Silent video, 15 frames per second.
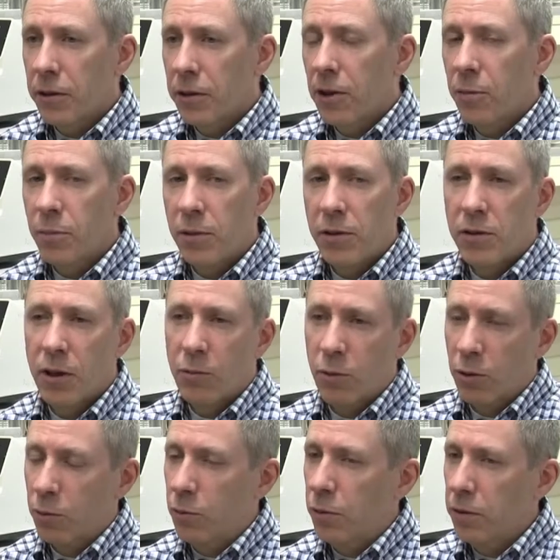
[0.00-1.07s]
of the companies I
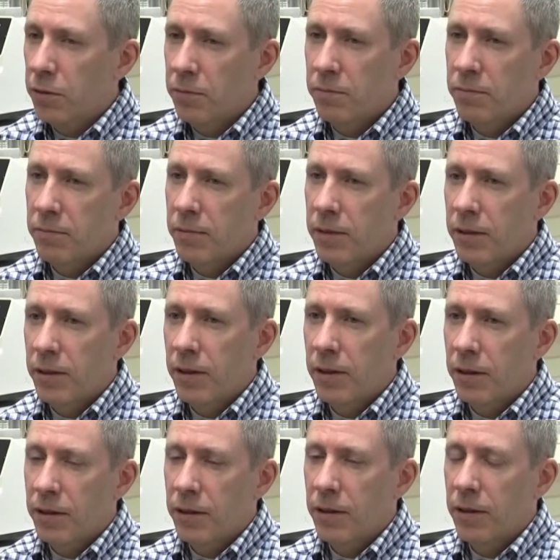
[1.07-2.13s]
work with,
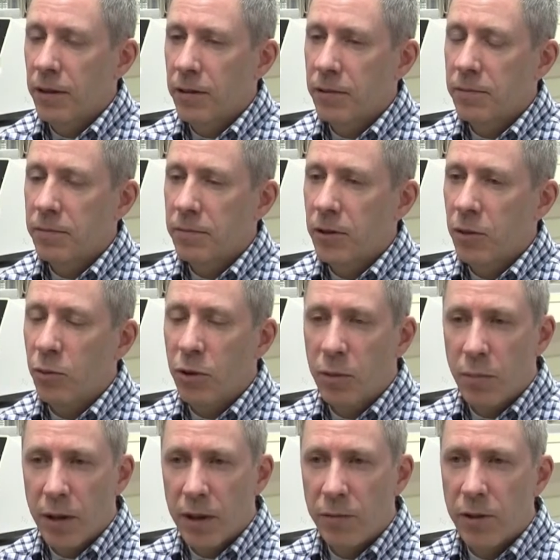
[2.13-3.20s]
they could really
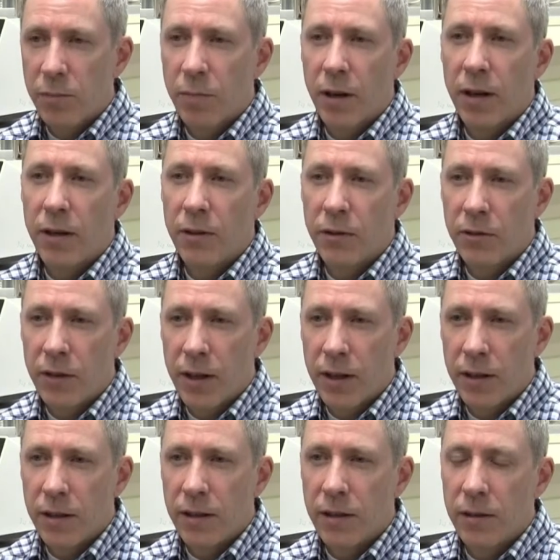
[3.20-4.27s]
benefit by
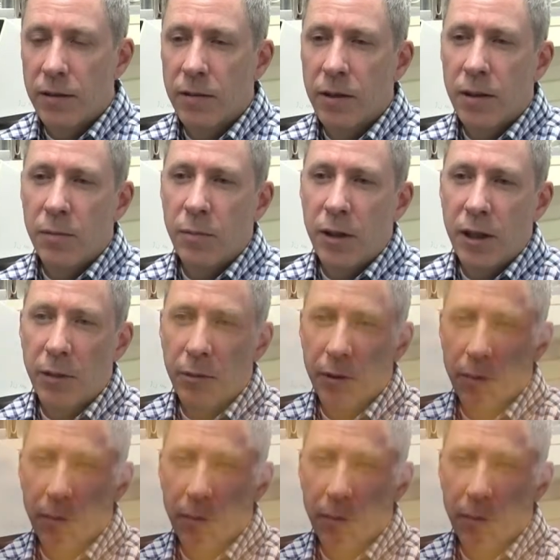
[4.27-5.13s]
understanding and being able to